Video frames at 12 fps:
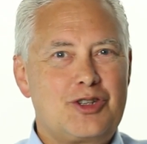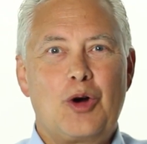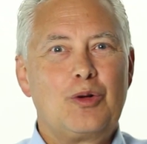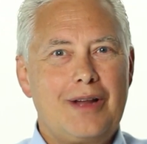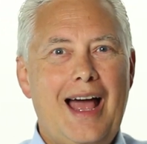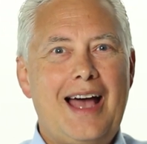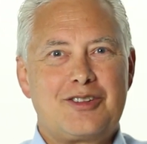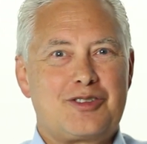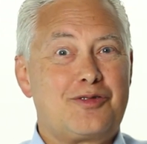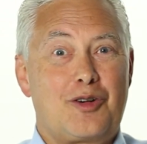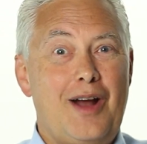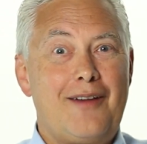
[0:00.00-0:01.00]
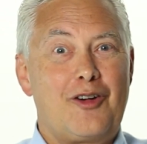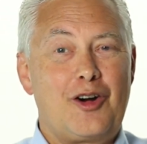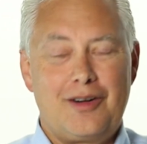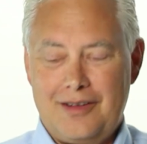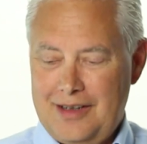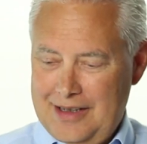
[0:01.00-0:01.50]
don't last
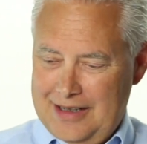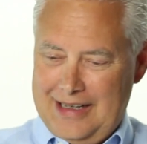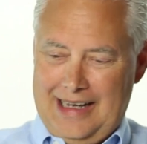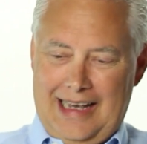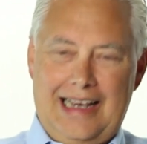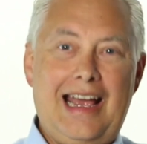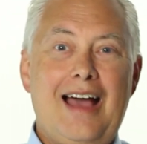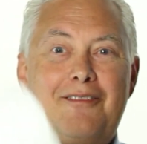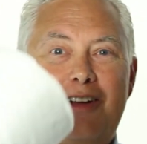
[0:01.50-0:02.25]
forever. Yeah,